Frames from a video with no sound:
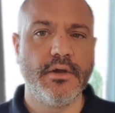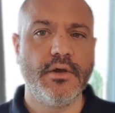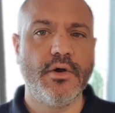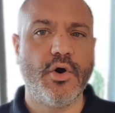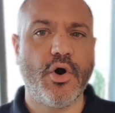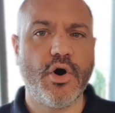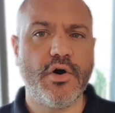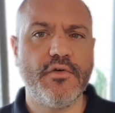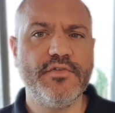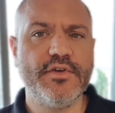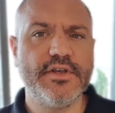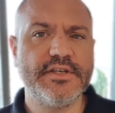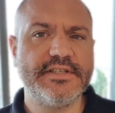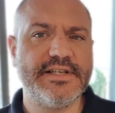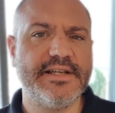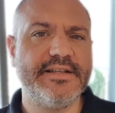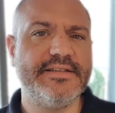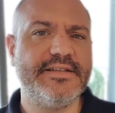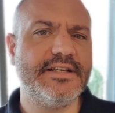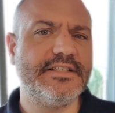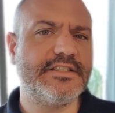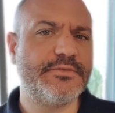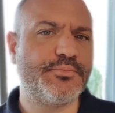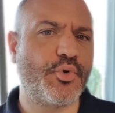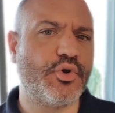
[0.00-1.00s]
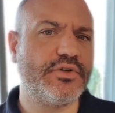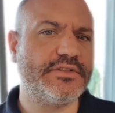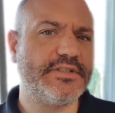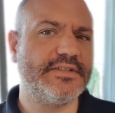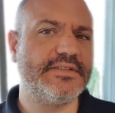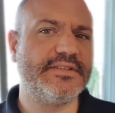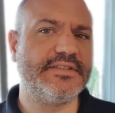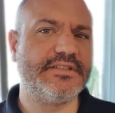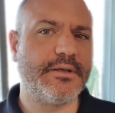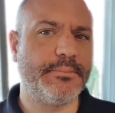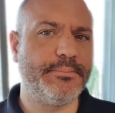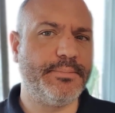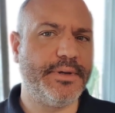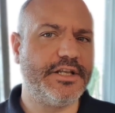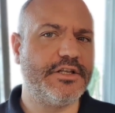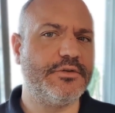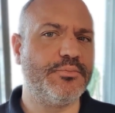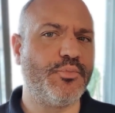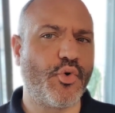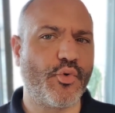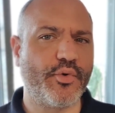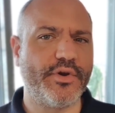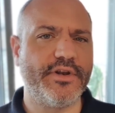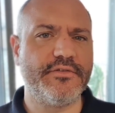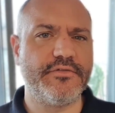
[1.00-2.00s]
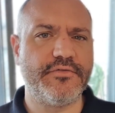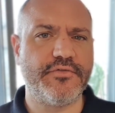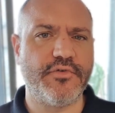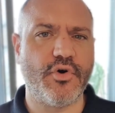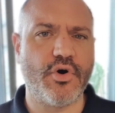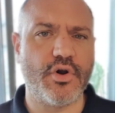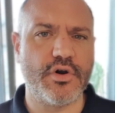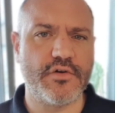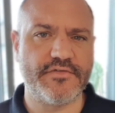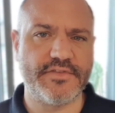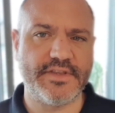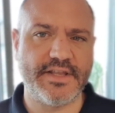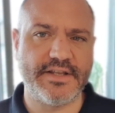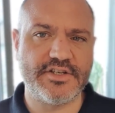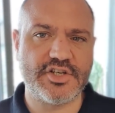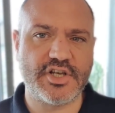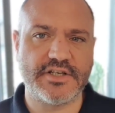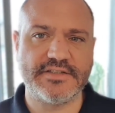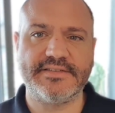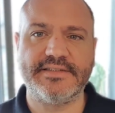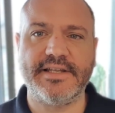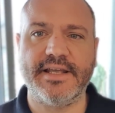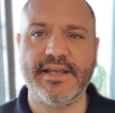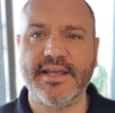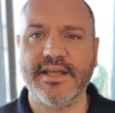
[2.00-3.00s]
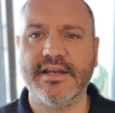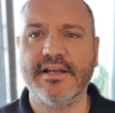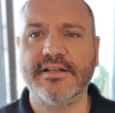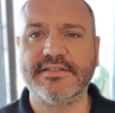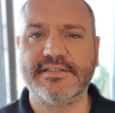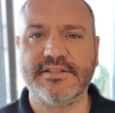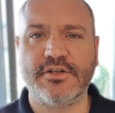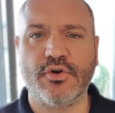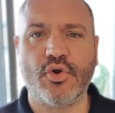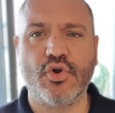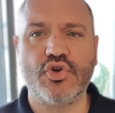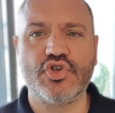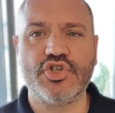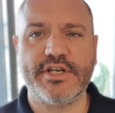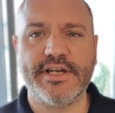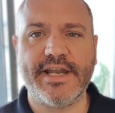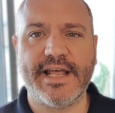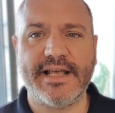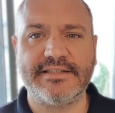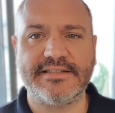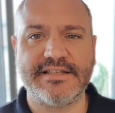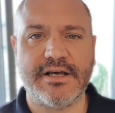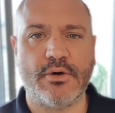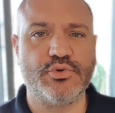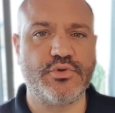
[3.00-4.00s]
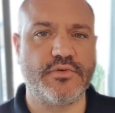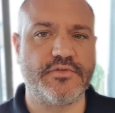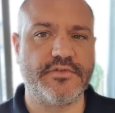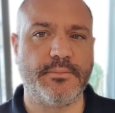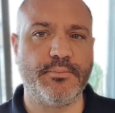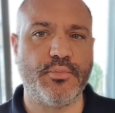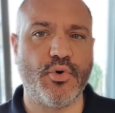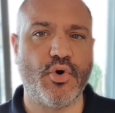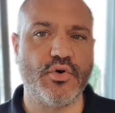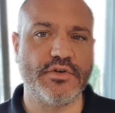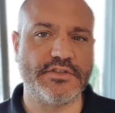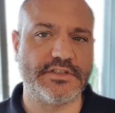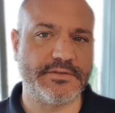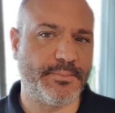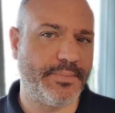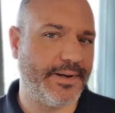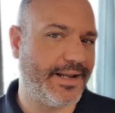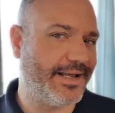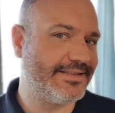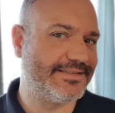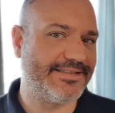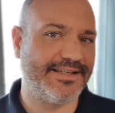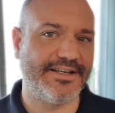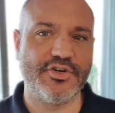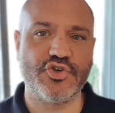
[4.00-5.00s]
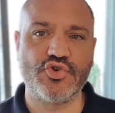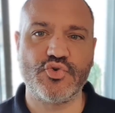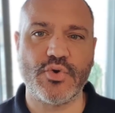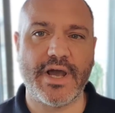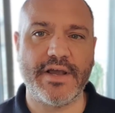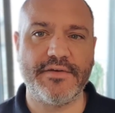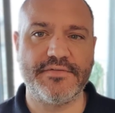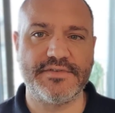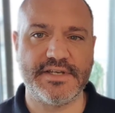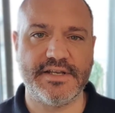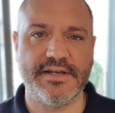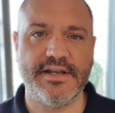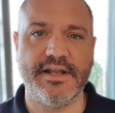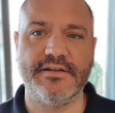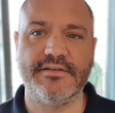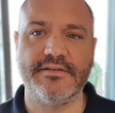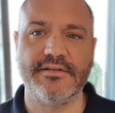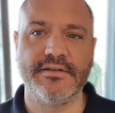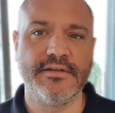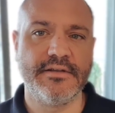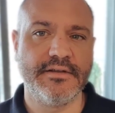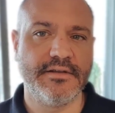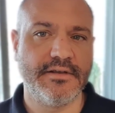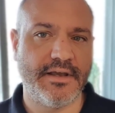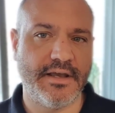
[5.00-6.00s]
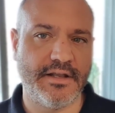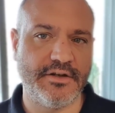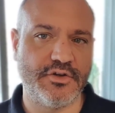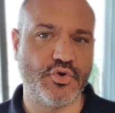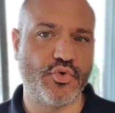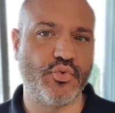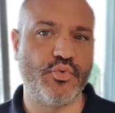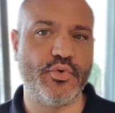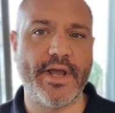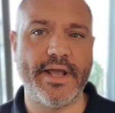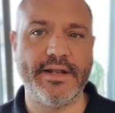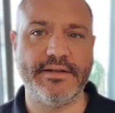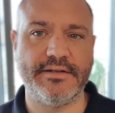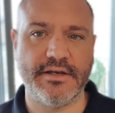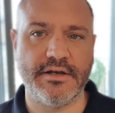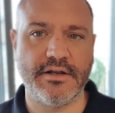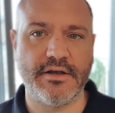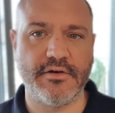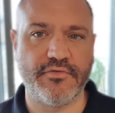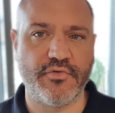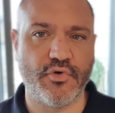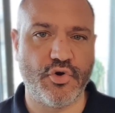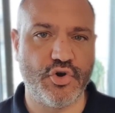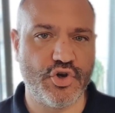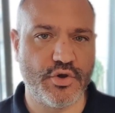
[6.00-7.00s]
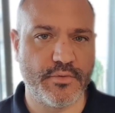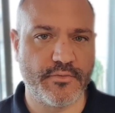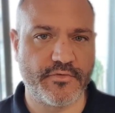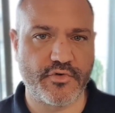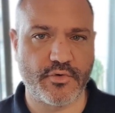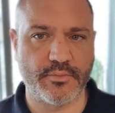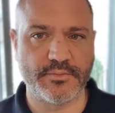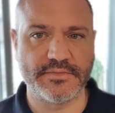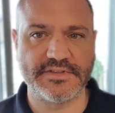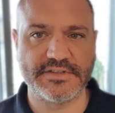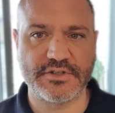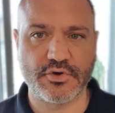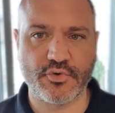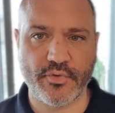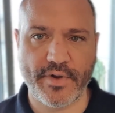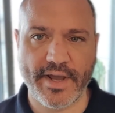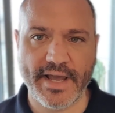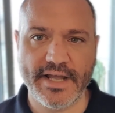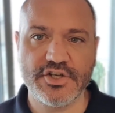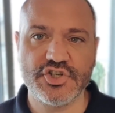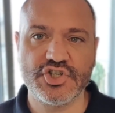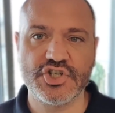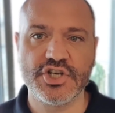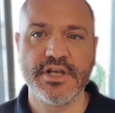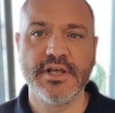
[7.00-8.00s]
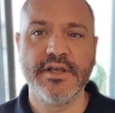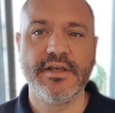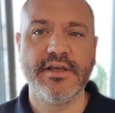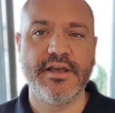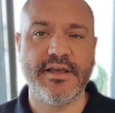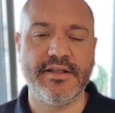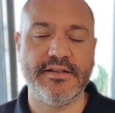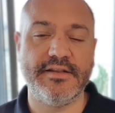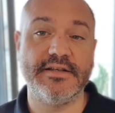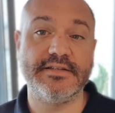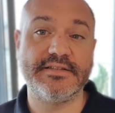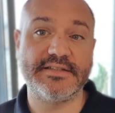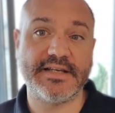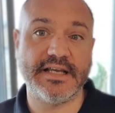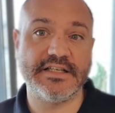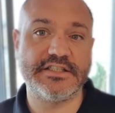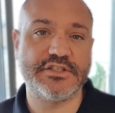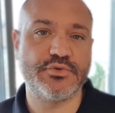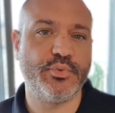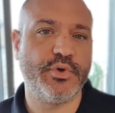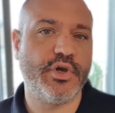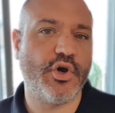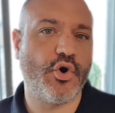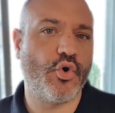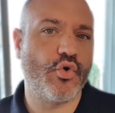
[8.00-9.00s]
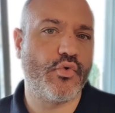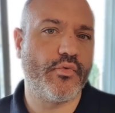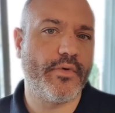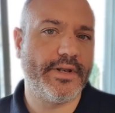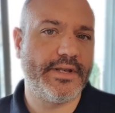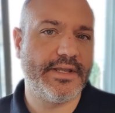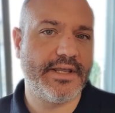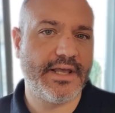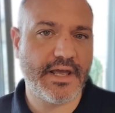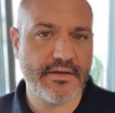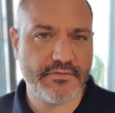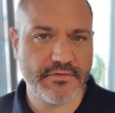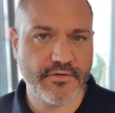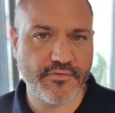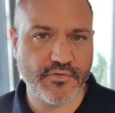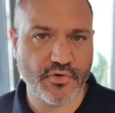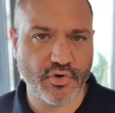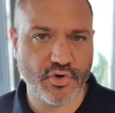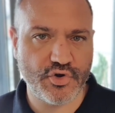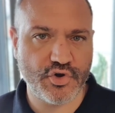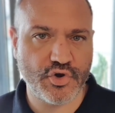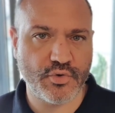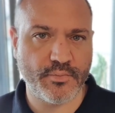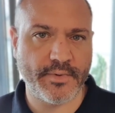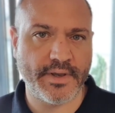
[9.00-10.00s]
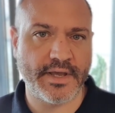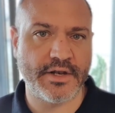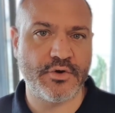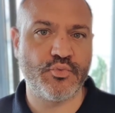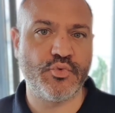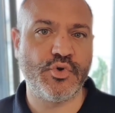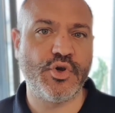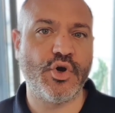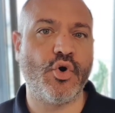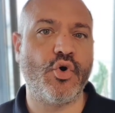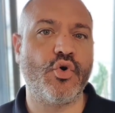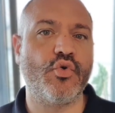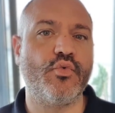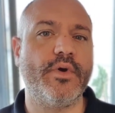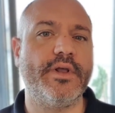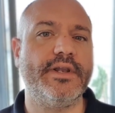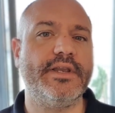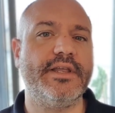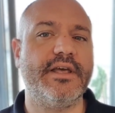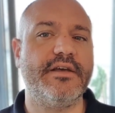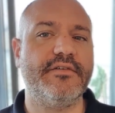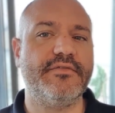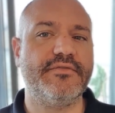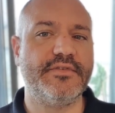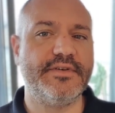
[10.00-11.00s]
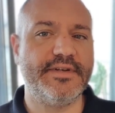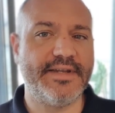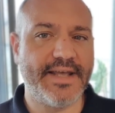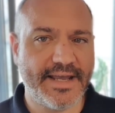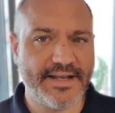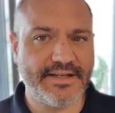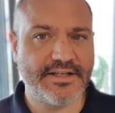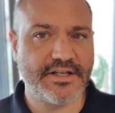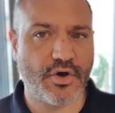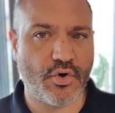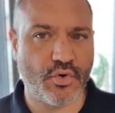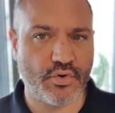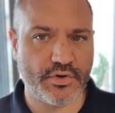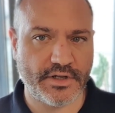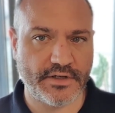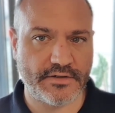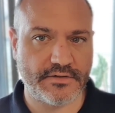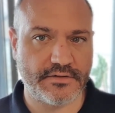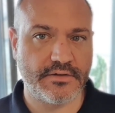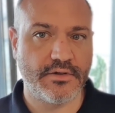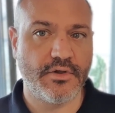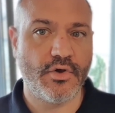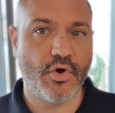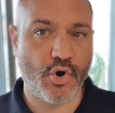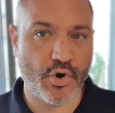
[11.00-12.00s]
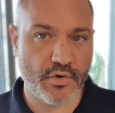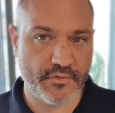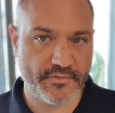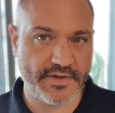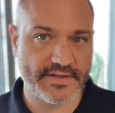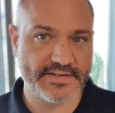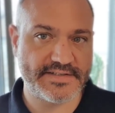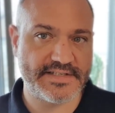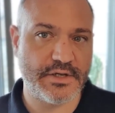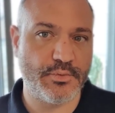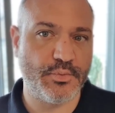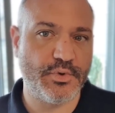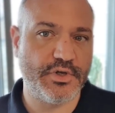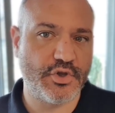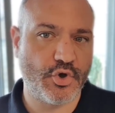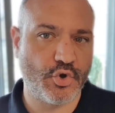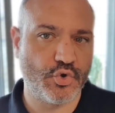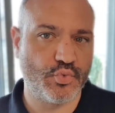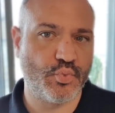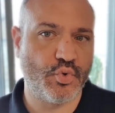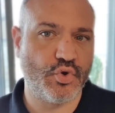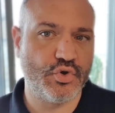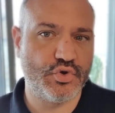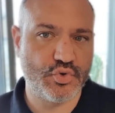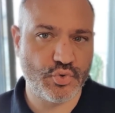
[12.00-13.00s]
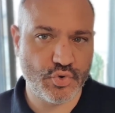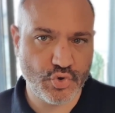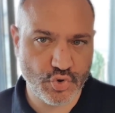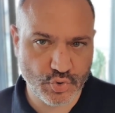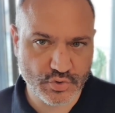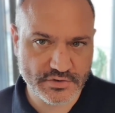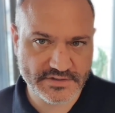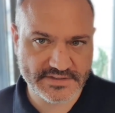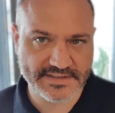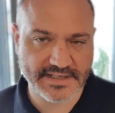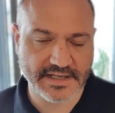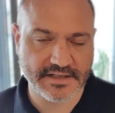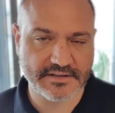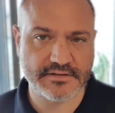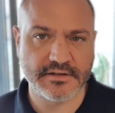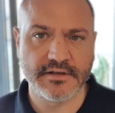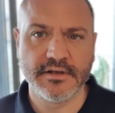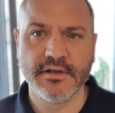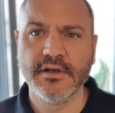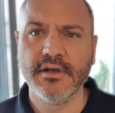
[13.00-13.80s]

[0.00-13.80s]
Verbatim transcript: Obviously this process is a bit more involved than just taking a Synology NAS out of the box, placing drives in it, and creating a volume from scratch. In this case, we already have a volume and we already have data on it. Obviously, we don't want to lose that.